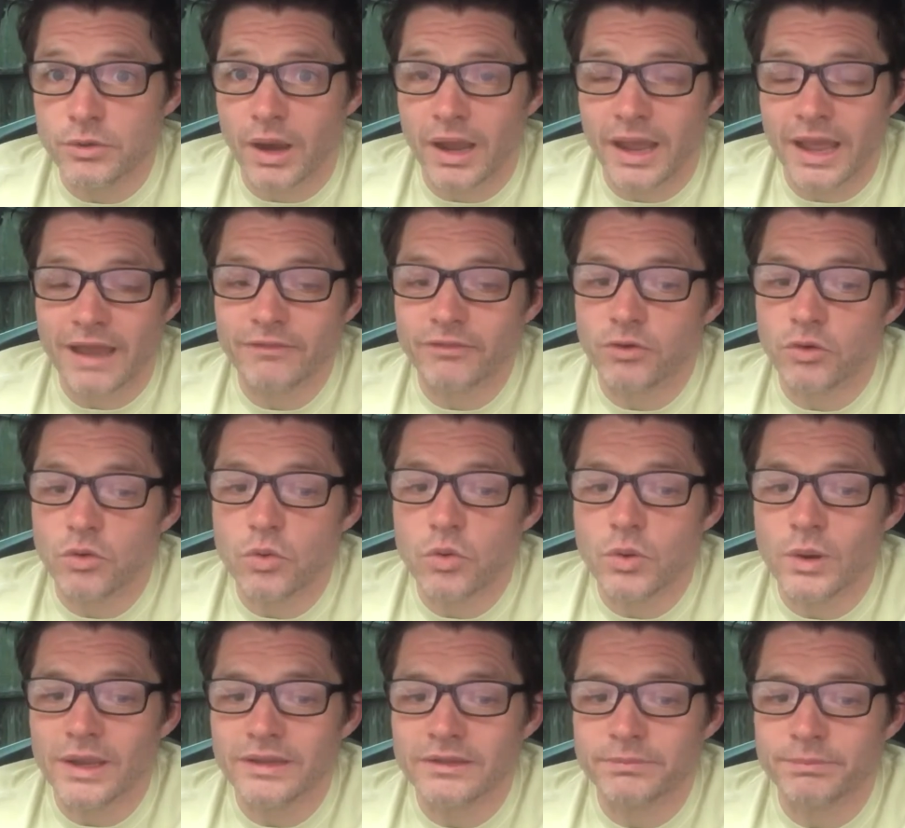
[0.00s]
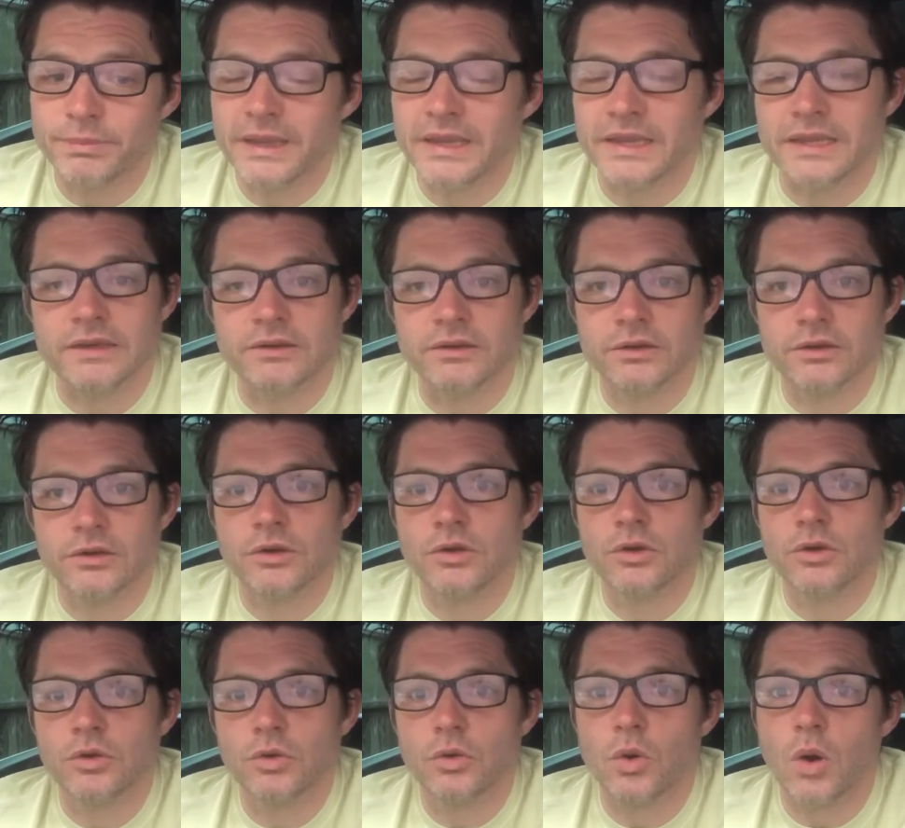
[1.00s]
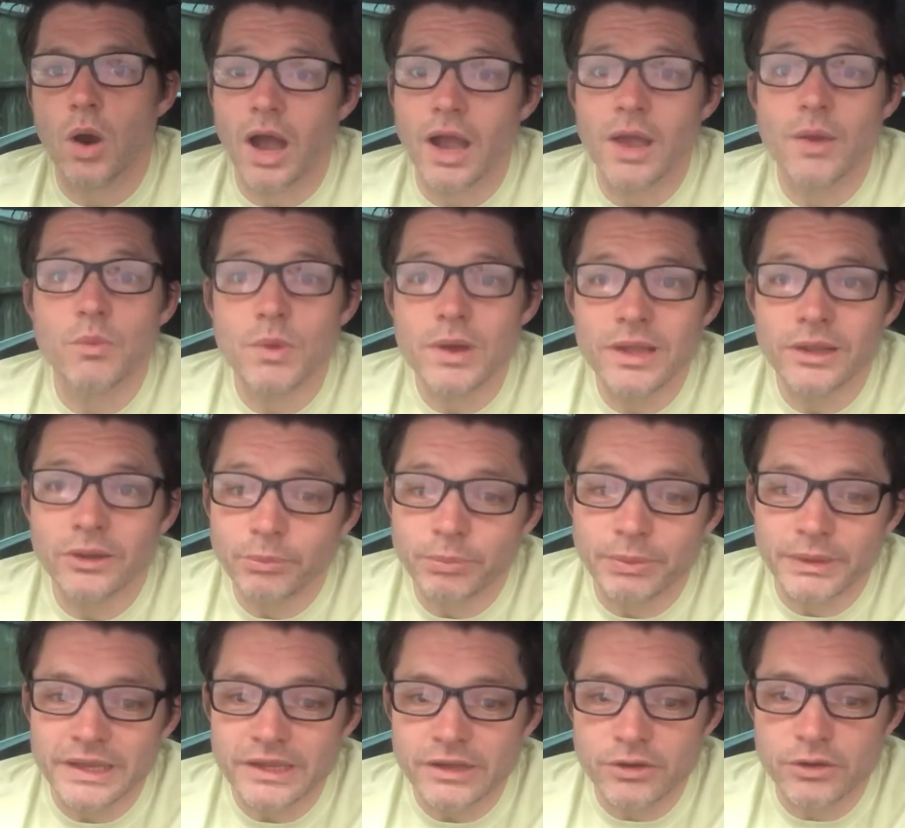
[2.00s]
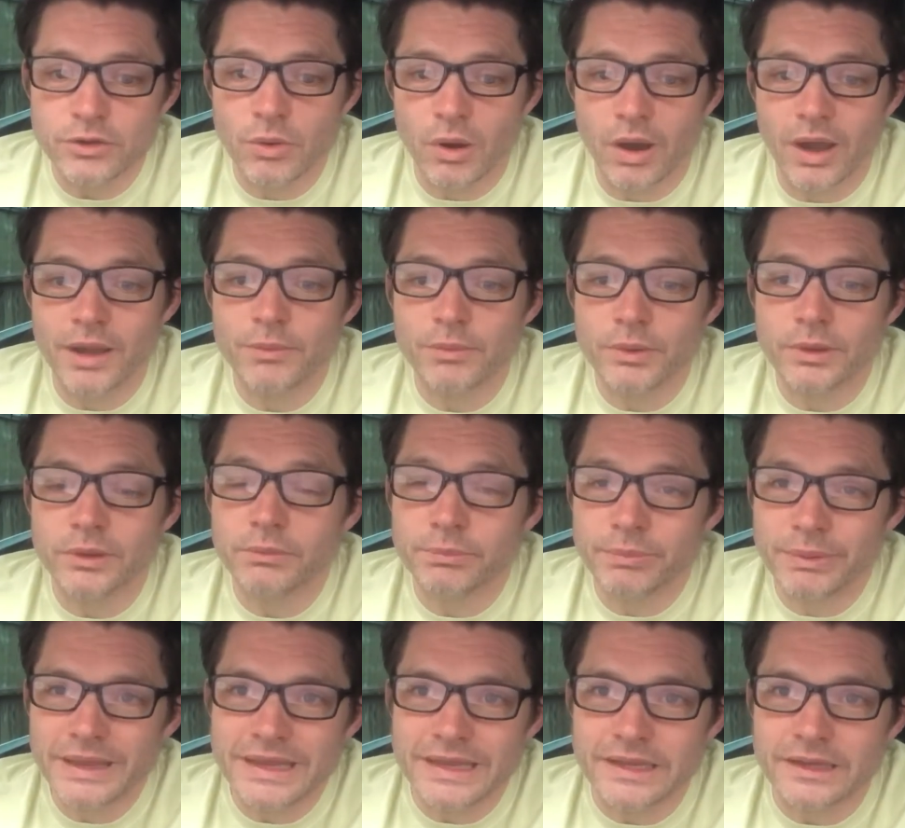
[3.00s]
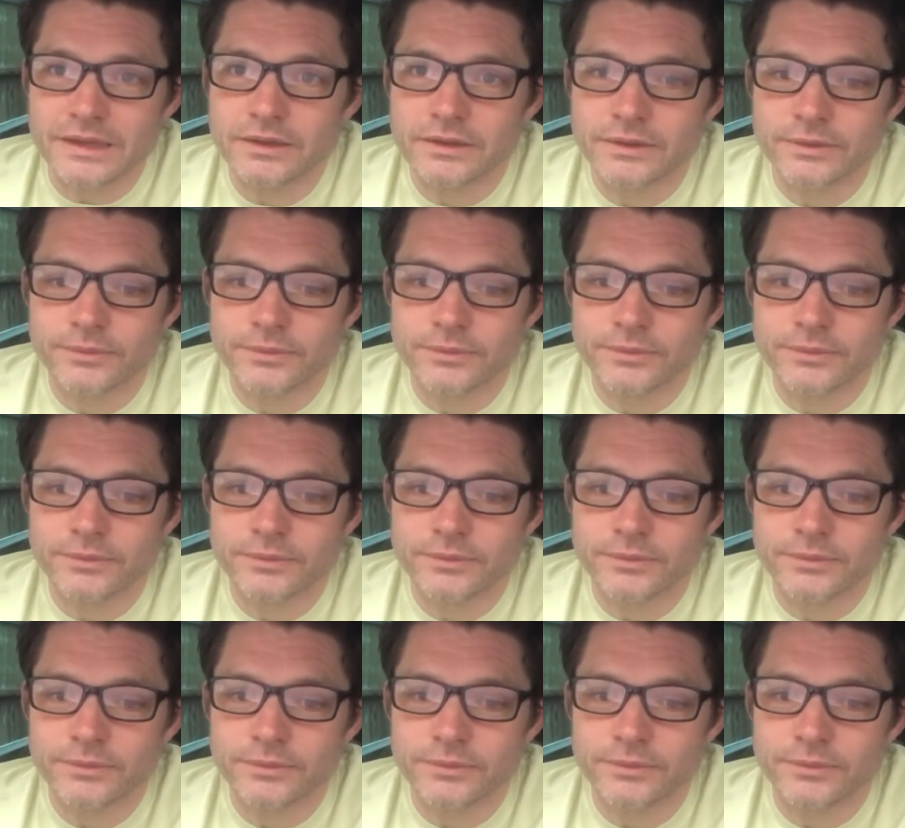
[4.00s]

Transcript: I have always been, or I will be who I will be.